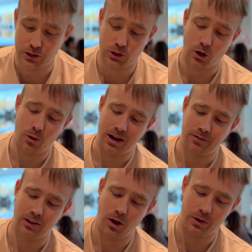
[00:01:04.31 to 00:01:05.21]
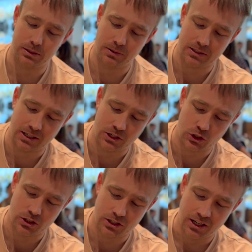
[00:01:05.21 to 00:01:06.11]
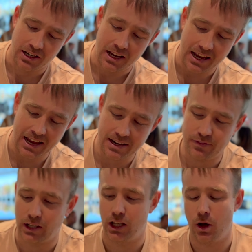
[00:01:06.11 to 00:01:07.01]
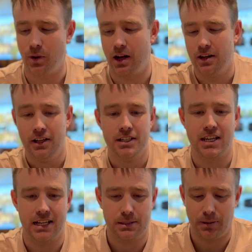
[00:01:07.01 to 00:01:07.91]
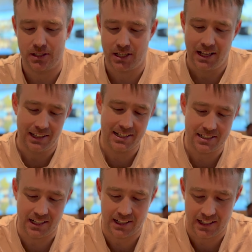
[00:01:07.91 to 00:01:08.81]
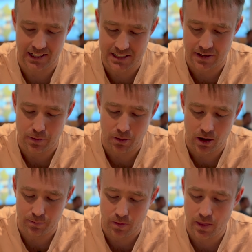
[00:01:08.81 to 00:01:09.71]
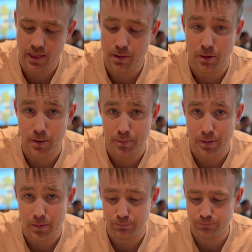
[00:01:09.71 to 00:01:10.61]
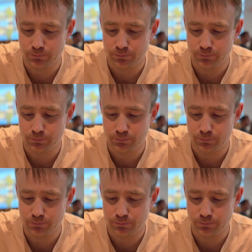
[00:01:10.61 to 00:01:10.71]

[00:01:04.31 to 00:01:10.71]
So I have low expectations, even lower taste buds. Let's get in and let's have a bite. Nom nom nom nom nom.